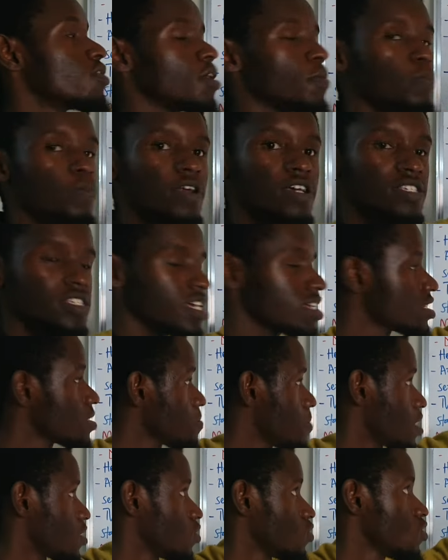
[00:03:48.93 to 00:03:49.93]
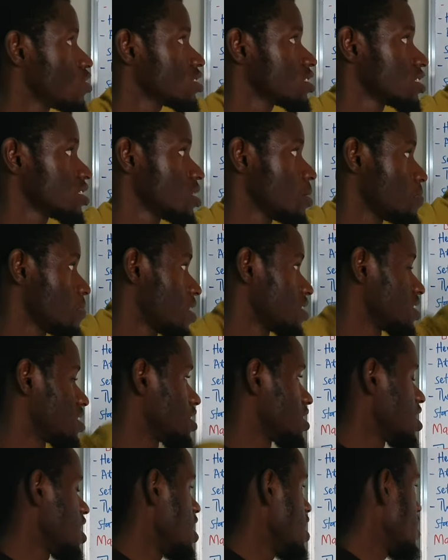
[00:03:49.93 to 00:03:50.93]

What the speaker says: on the present but not the past.